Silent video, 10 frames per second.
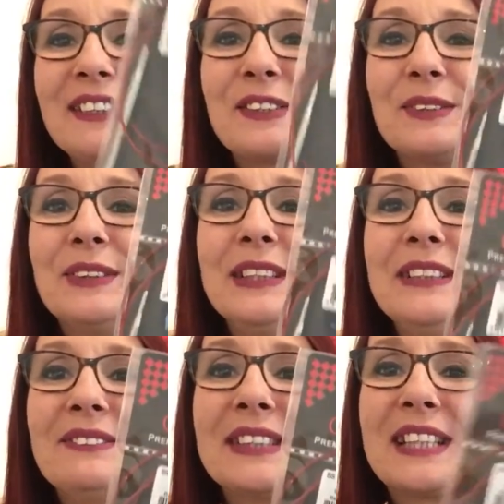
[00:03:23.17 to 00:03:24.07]
so
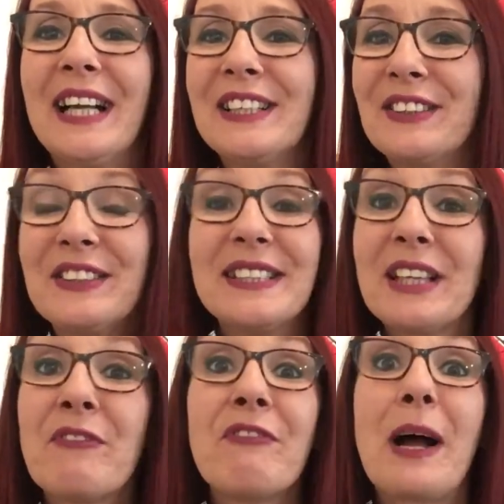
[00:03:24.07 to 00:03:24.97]
my ChiaoGoo, these are
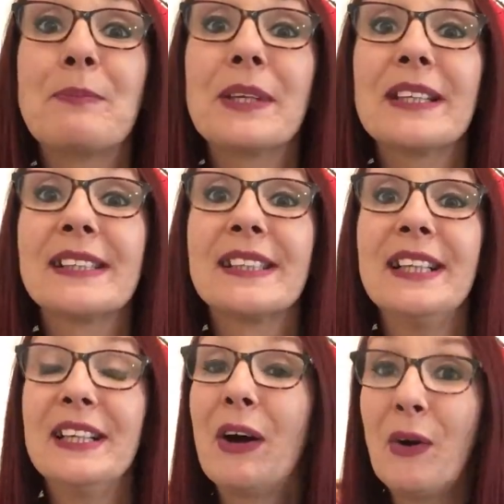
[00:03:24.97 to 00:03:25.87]
fabulous.
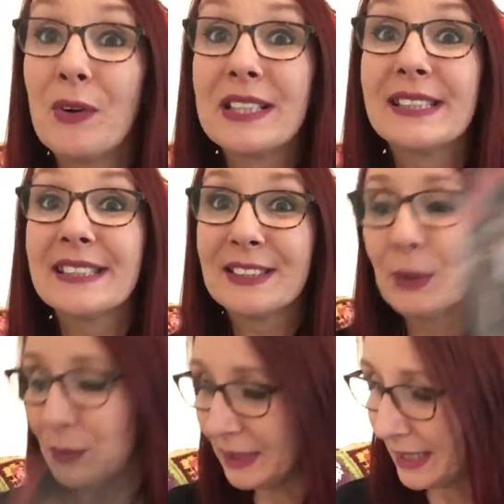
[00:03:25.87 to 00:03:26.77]
Honestly,
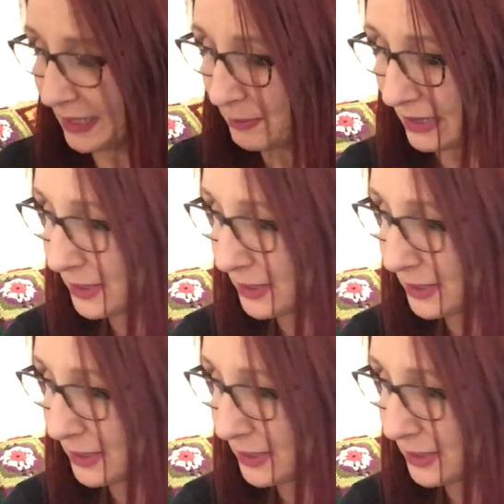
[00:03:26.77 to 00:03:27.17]
totally recommend